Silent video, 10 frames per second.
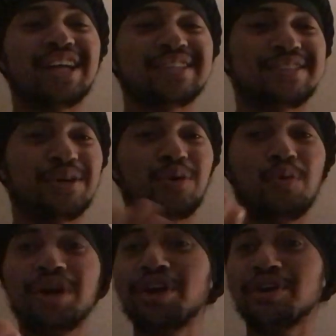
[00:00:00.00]
So
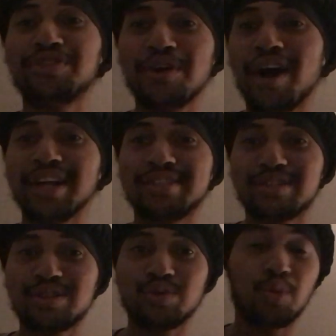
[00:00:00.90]
what are your
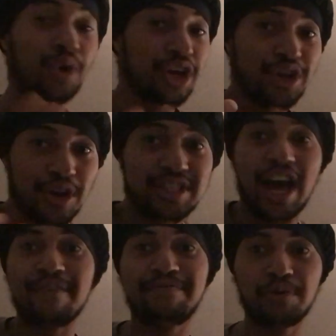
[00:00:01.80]
thoughts? What are your
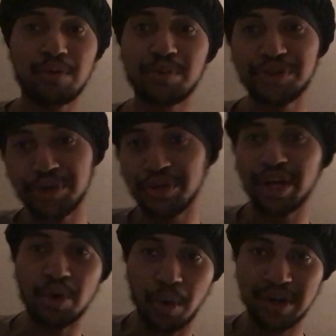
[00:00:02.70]
top four returning
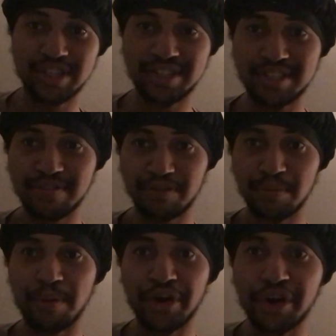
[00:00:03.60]
course for
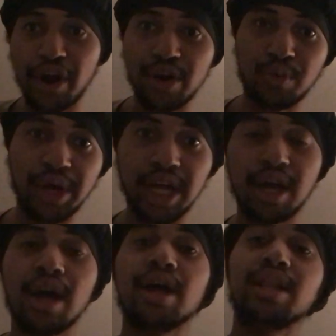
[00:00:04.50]
Mario Kart Wii?
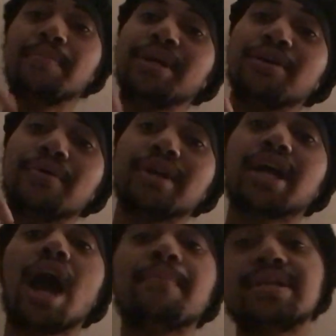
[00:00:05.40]
Let me know in the
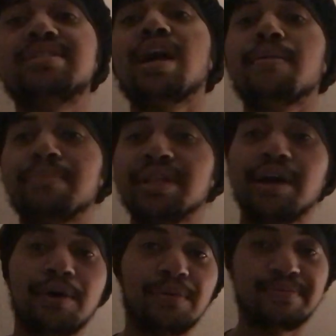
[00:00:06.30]
comments down below.